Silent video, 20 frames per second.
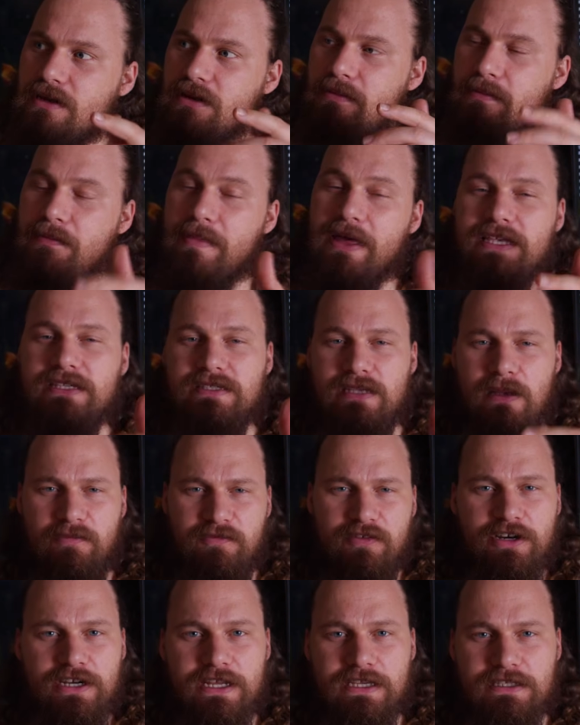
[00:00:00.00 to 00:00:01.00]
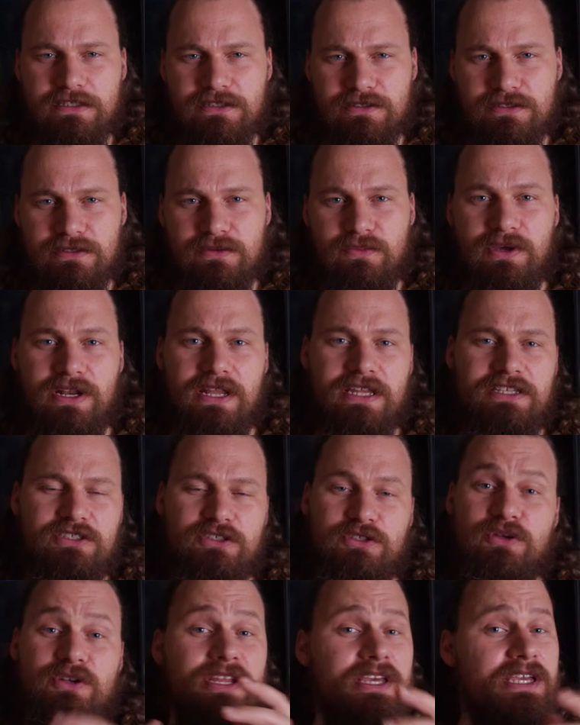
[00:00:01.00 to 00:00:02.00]
makes up for this with its
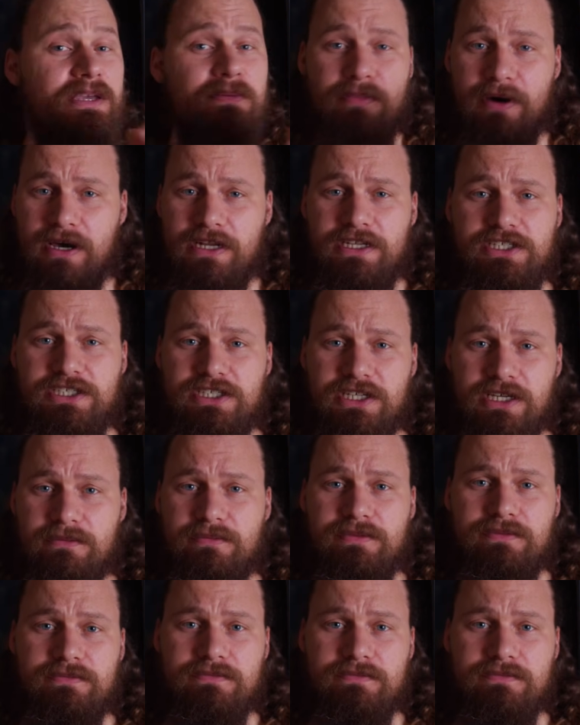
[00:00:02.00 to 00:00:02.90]
unique body shape.